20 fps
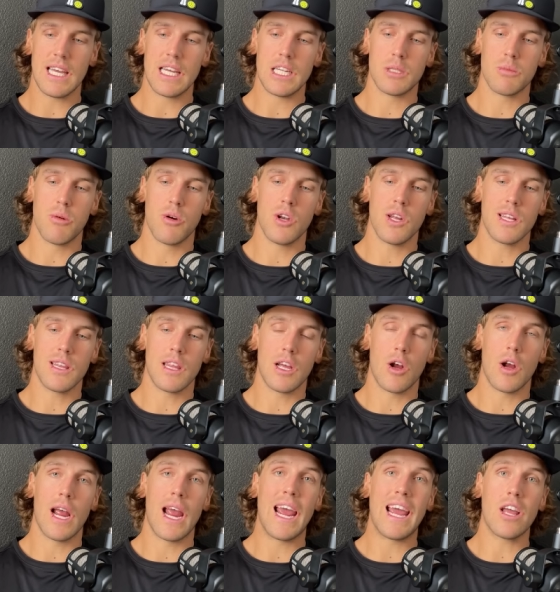It's putting
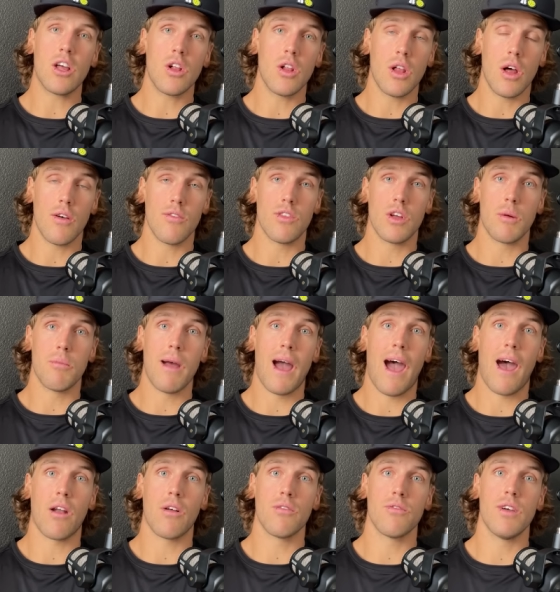their angle of their
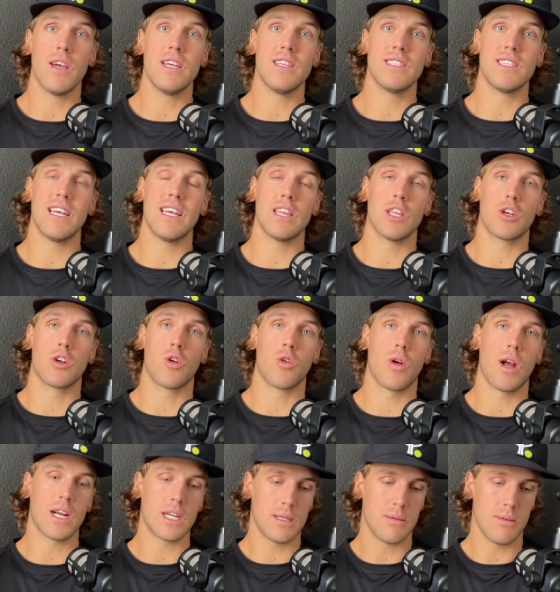paddle face in the
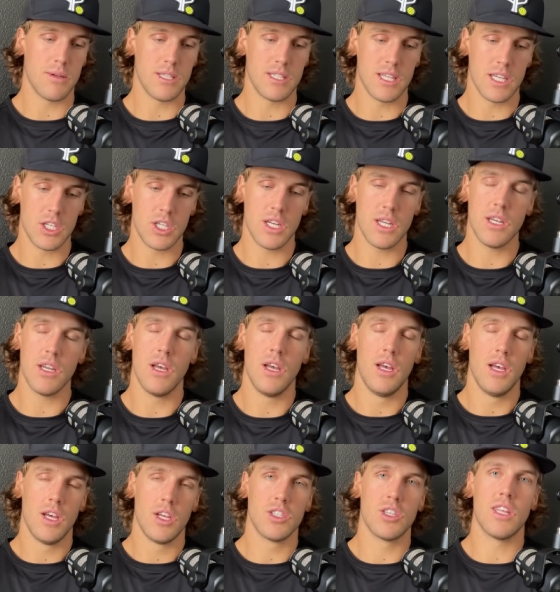correct position
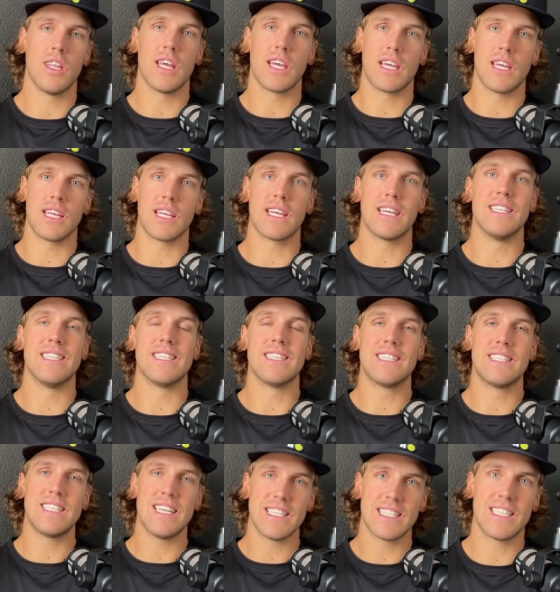so they can
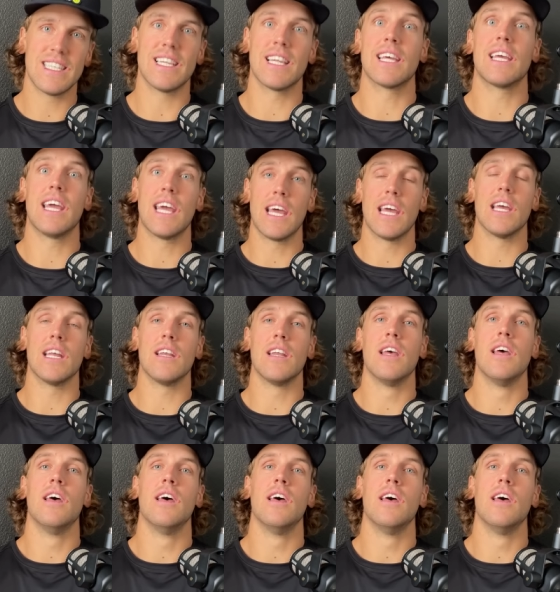consistently hit